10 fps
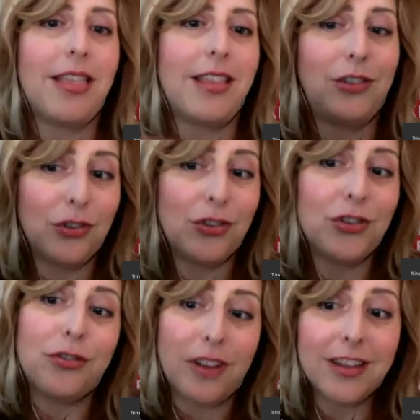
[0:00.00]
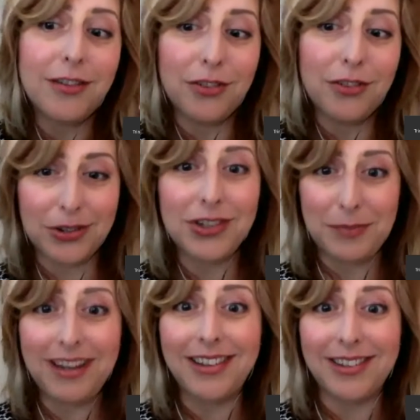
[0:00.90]
that's user-friendly for your
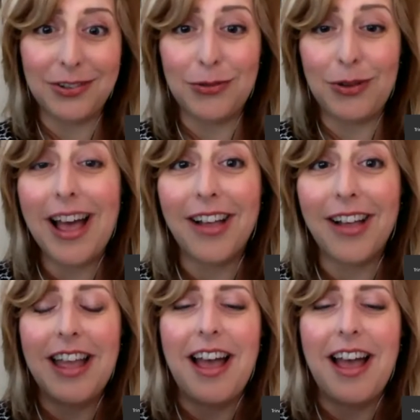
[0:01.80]
SMEs as well